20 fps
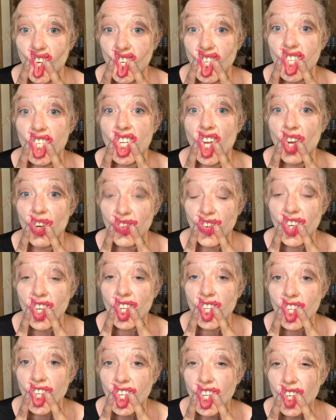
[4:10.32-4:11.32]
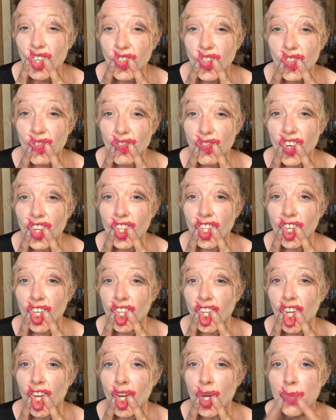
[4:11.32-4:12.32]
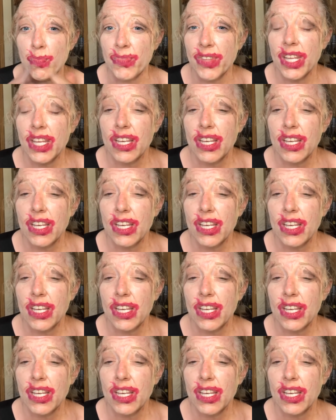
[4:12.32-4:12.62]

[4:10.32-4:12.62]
definitely gives a fuller lip.